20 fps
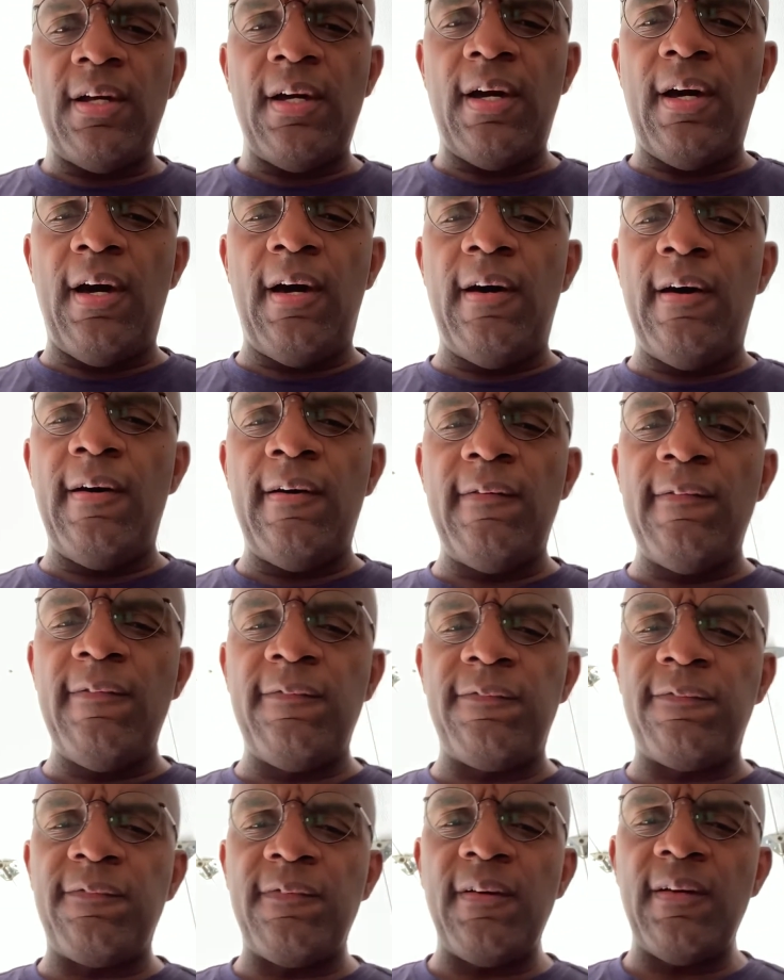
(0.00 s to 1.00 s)

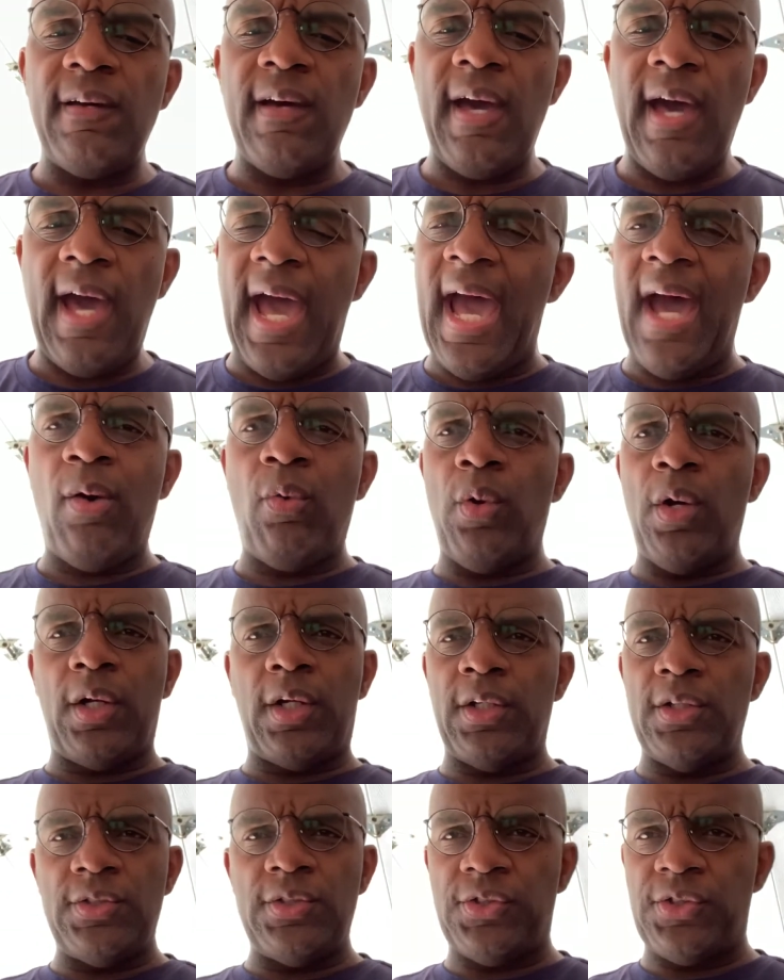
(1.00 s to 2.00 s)
of our
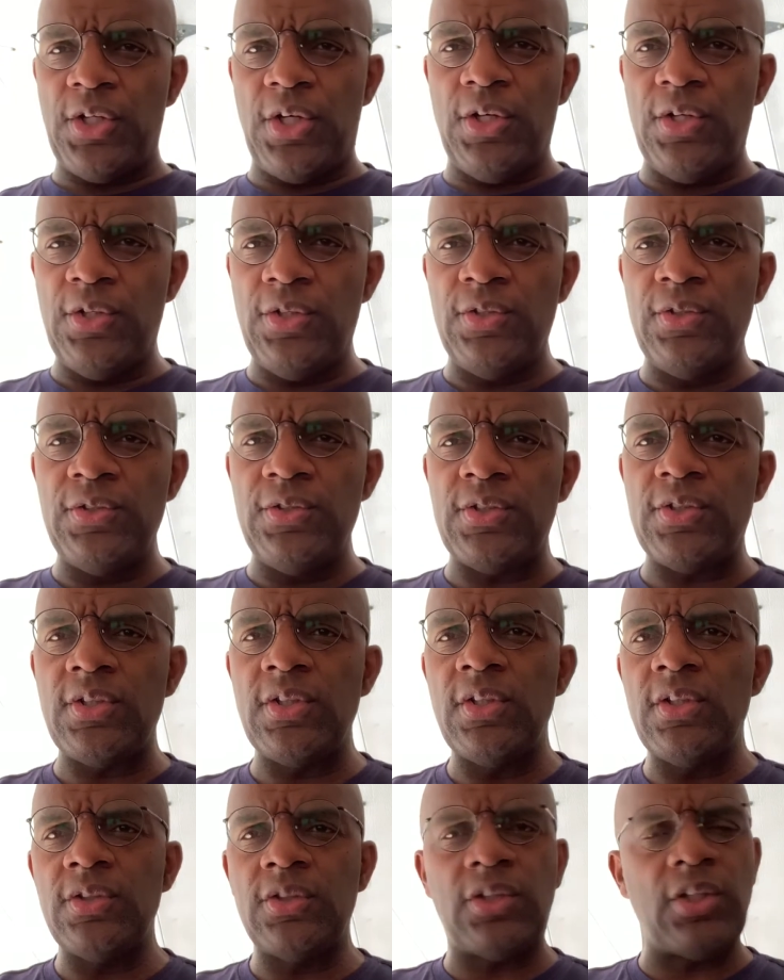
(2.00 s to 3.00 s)
concerns
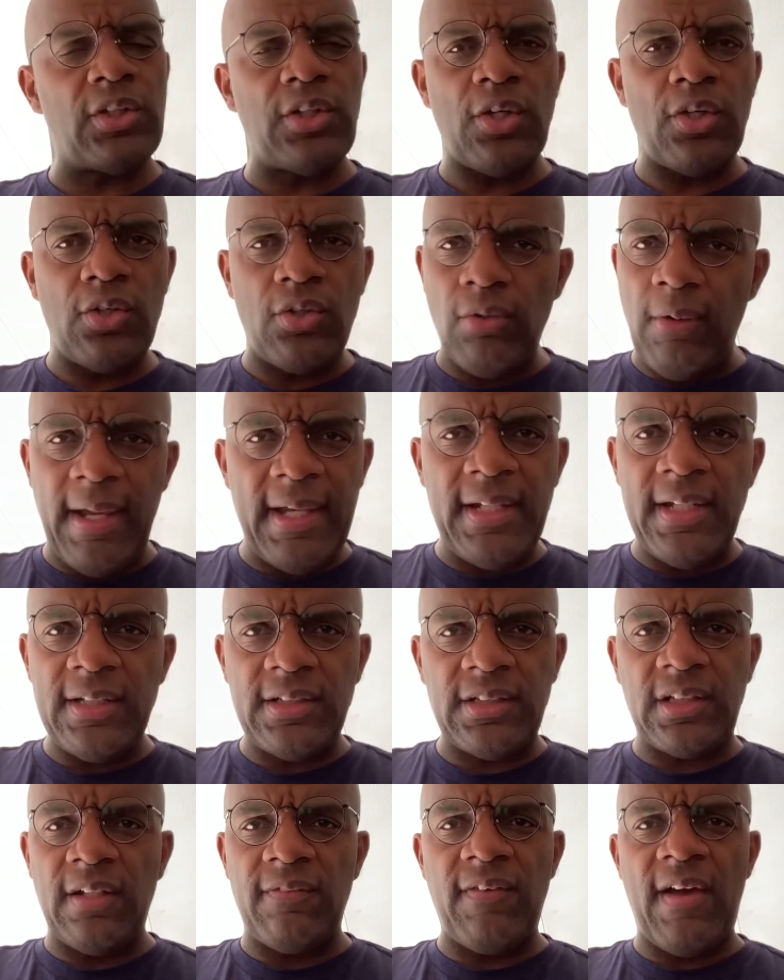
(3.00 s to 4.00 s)
to the
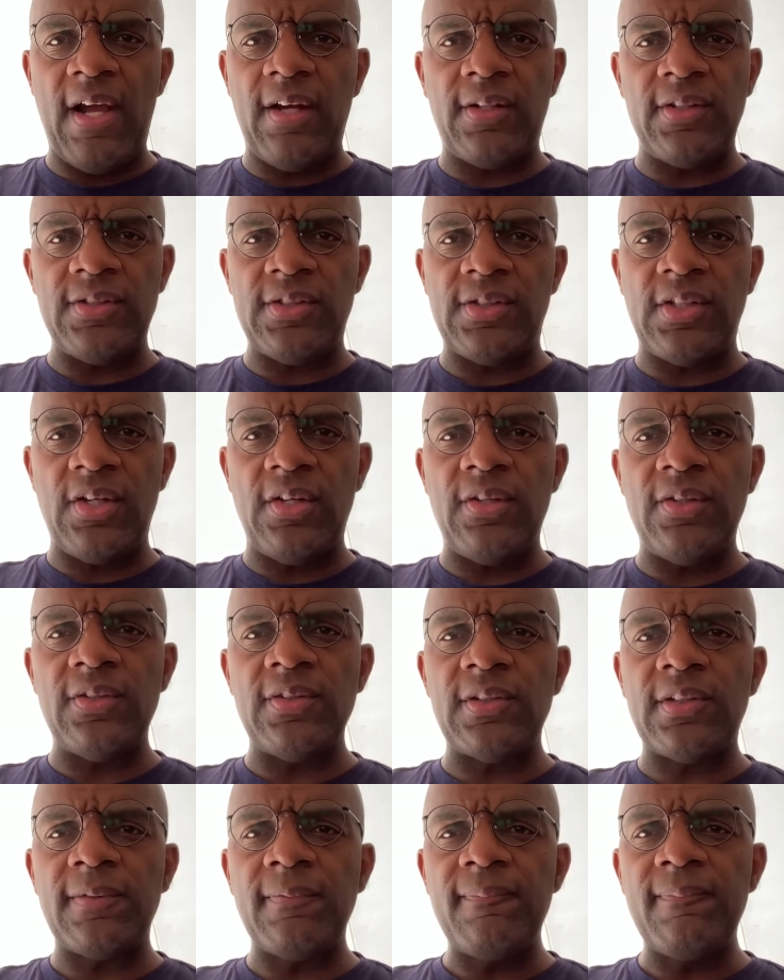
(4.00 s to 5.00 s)
greatest of our
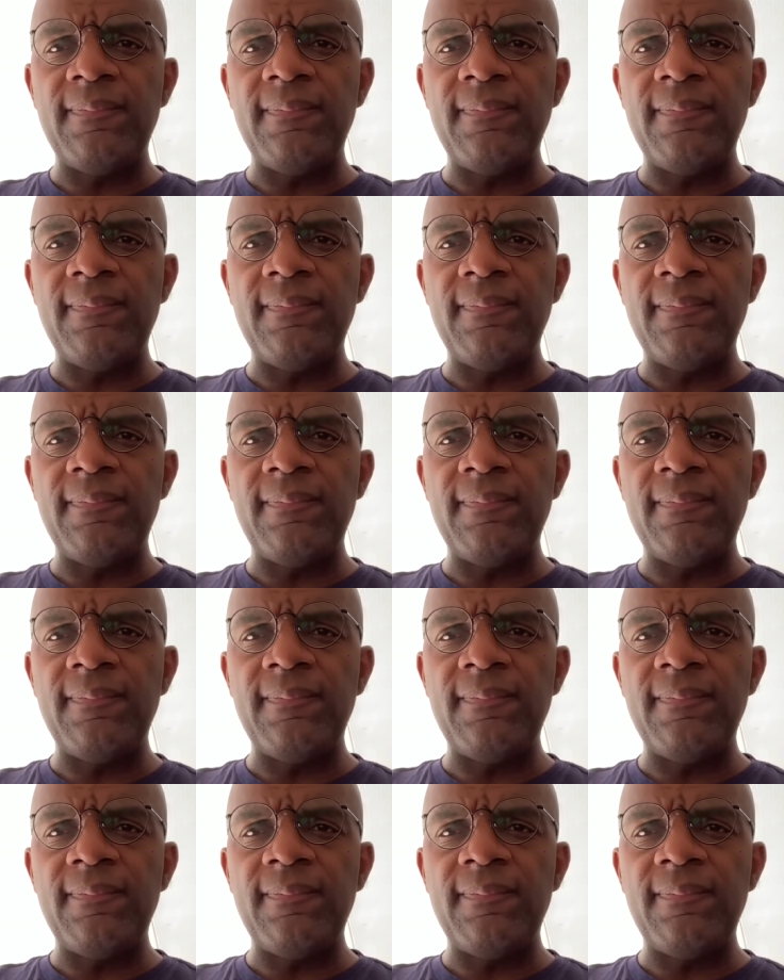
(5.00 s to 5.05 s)
concerns.